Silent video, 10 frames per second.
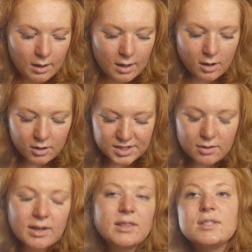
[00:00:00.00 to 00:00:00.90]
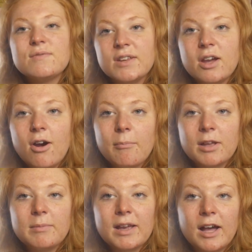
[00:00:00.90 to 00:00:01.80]
And also in this video, I'm
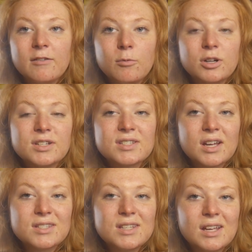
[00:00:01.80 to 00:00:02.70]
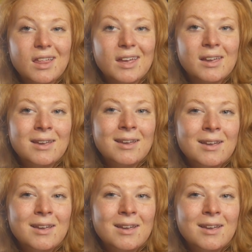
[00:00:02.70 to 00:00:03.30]
gonna be kind of more discussing, like,